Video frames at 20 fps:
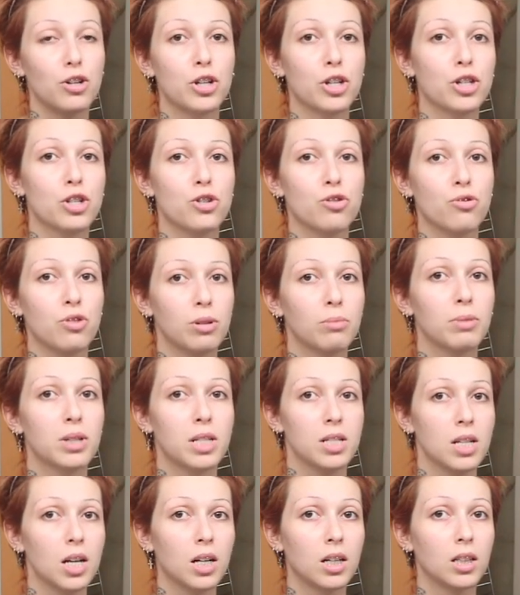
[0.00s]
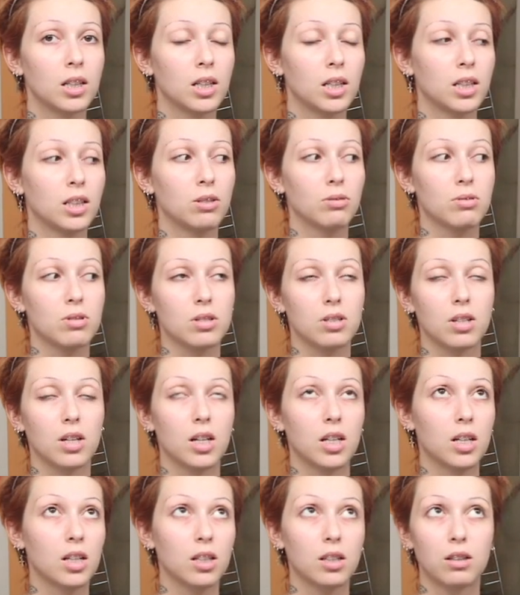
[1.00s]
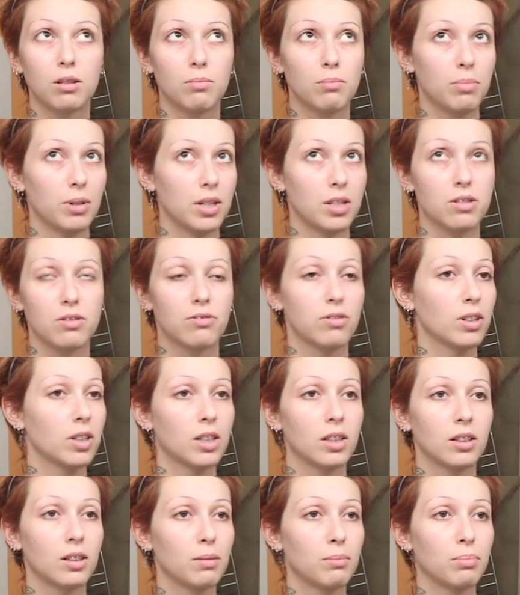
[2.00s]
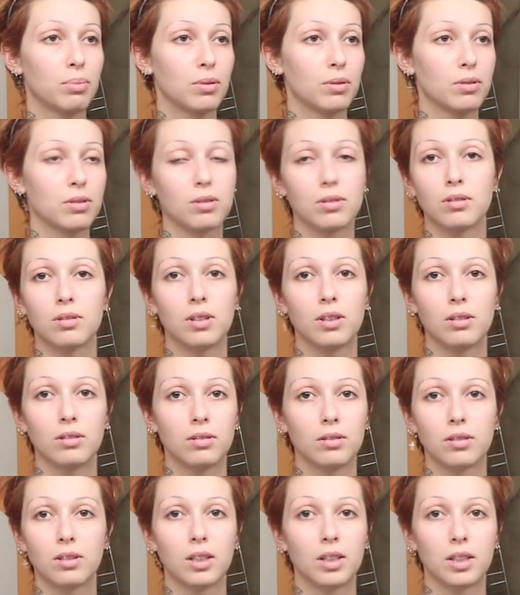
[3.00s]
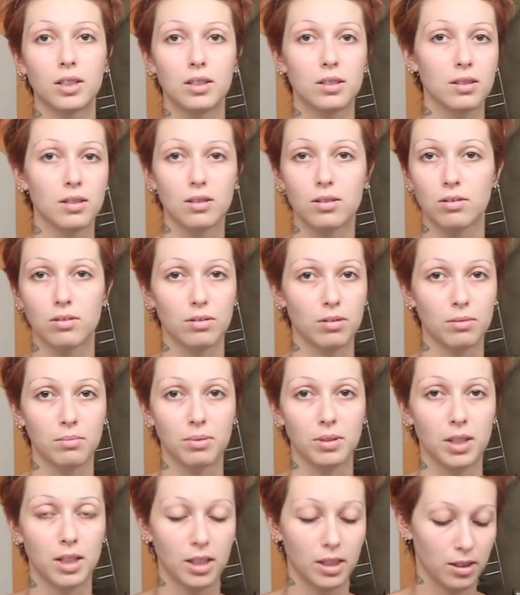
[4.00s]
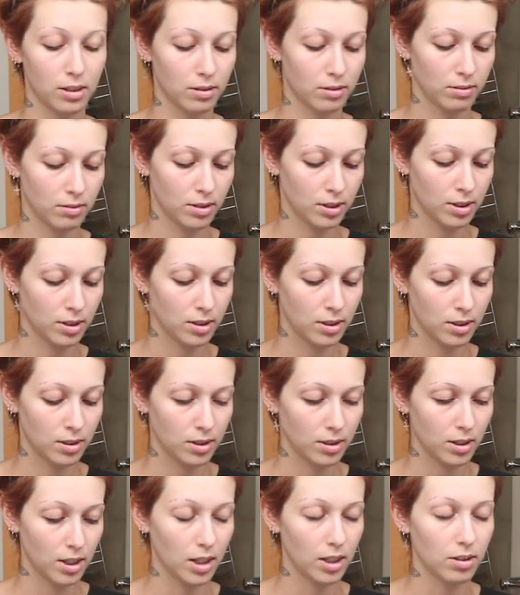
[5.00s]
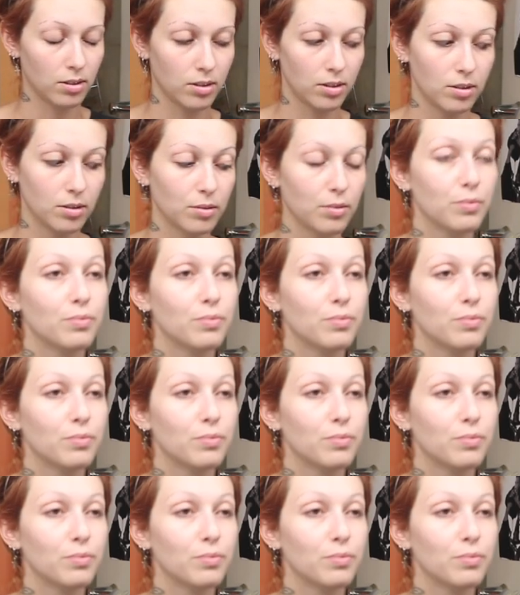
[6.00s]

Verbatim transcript: extremely subtle and it was, like, the best fucking lip person that, on, that exists on the planet. I don't know.